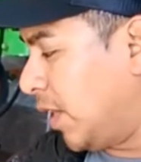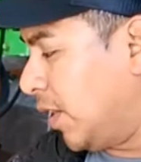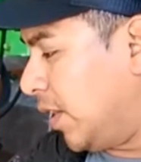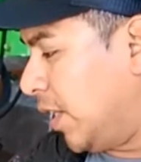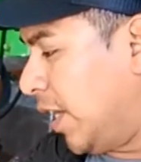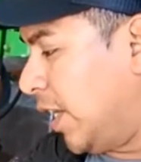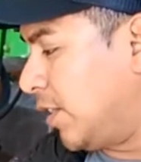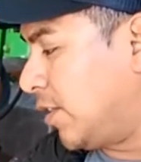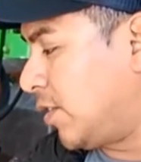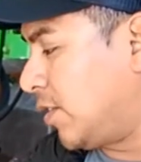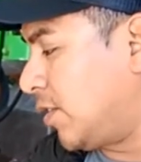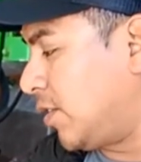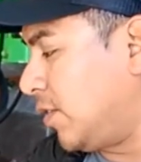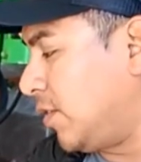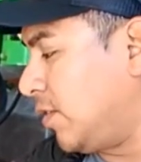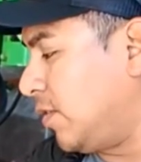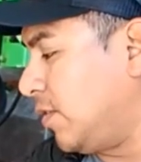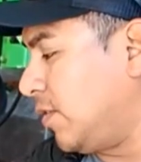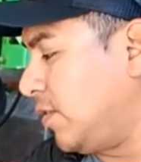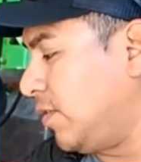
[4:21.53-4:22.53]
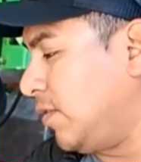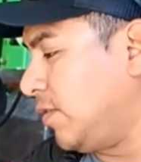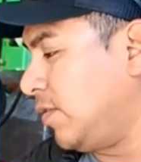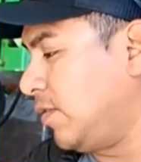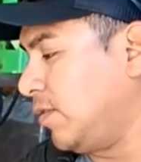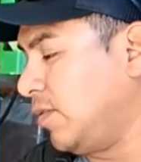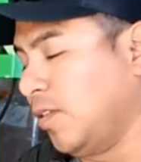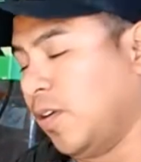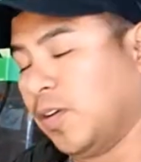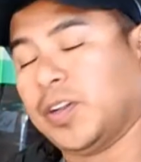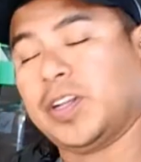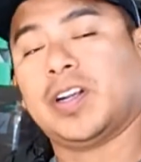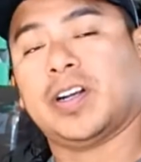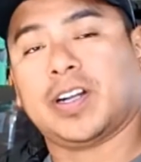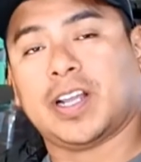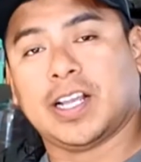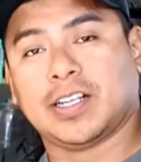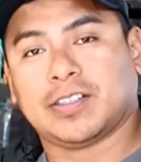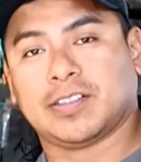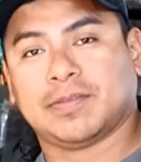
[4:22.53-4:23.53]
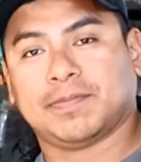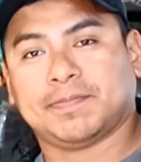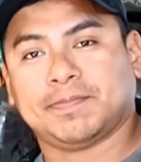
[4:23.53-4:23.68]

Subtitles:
that's on the irrigation.